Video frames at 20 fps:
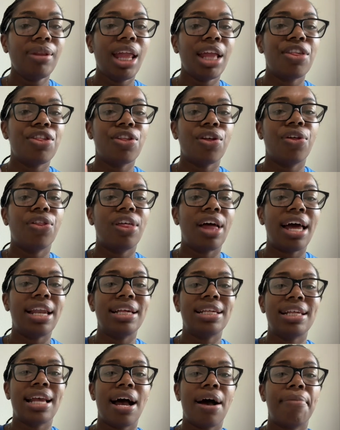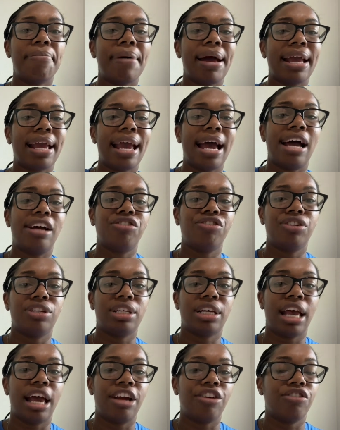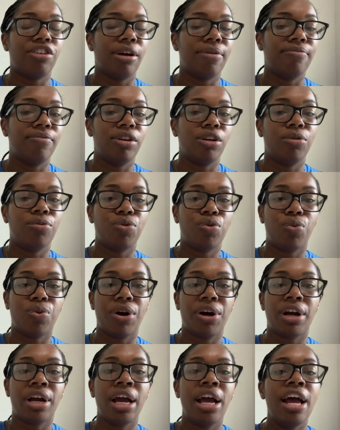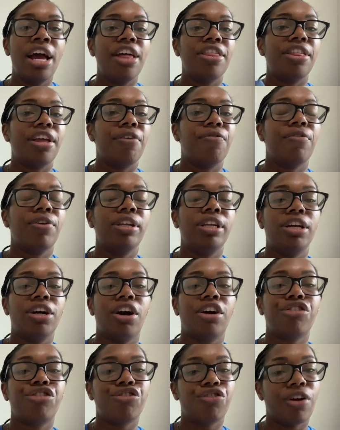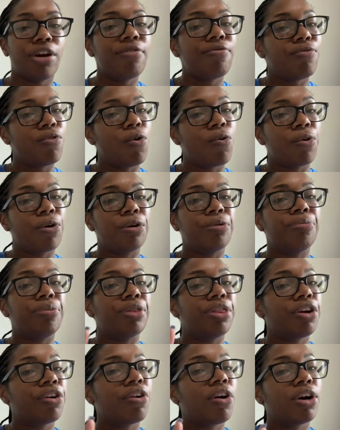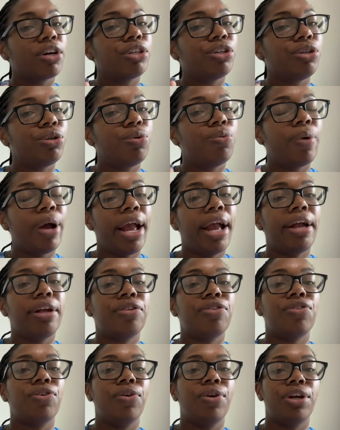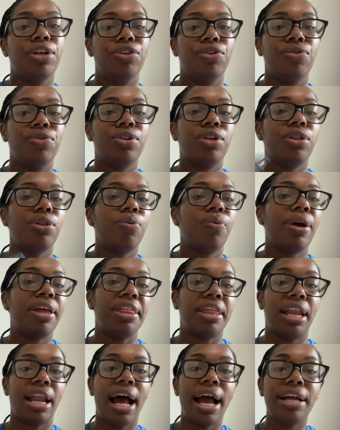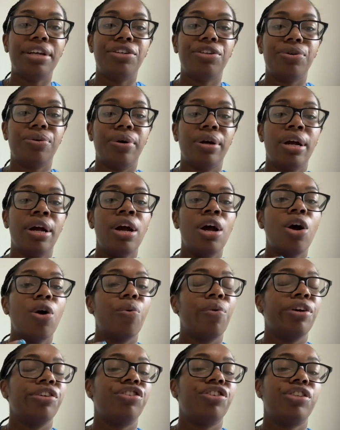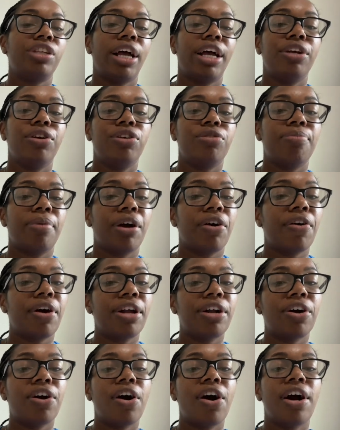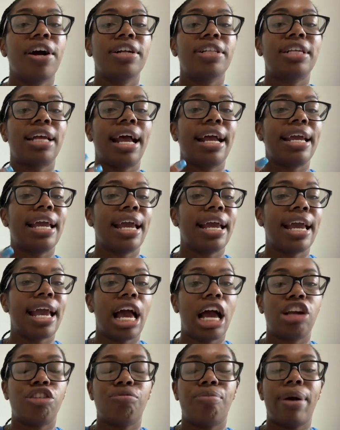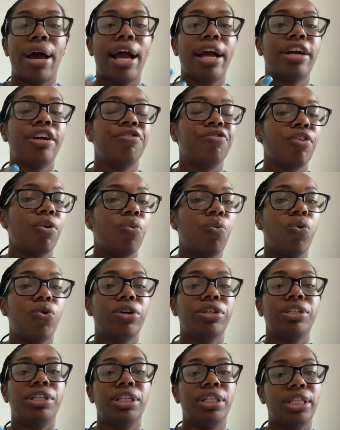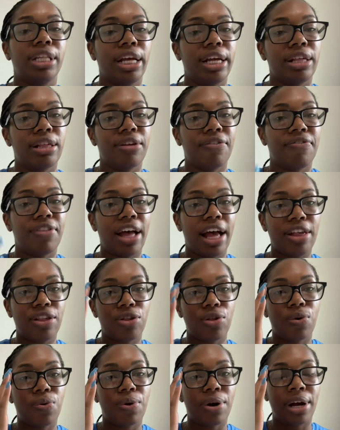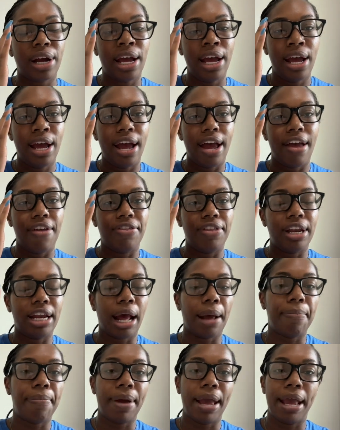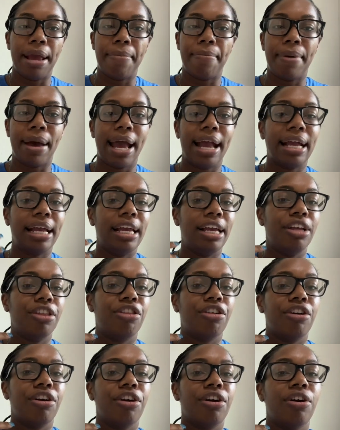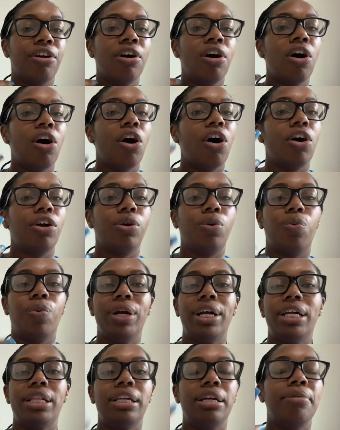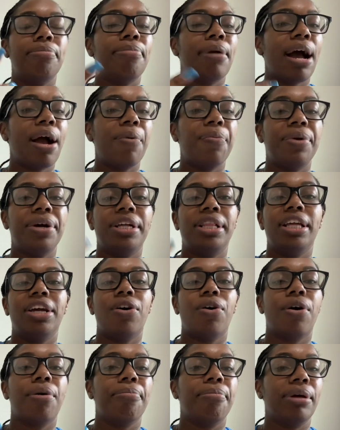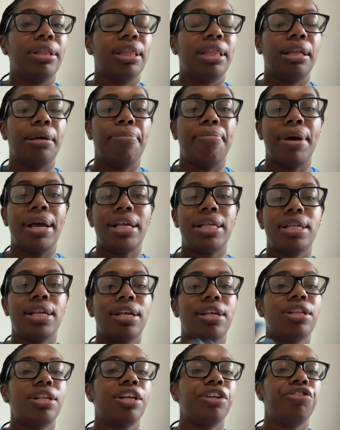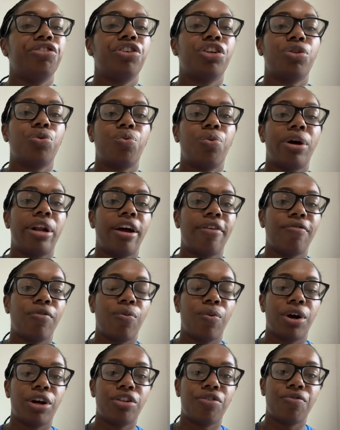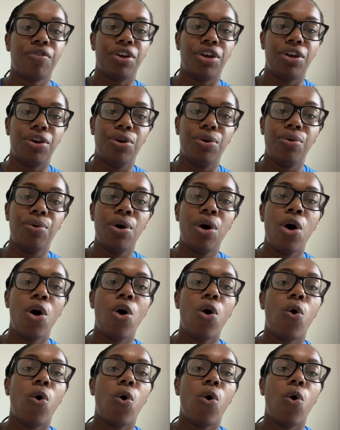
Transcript: So that is how my cashless cash envelopes work. They really are straightforward, but there are two ways. You can use it the way that I do it, which is I use my credit cards, I get cash back and rewards and things of that sort, and then I pay it back either on a weekly, bi-weekly, or monthly basis. It's just whatever works for you.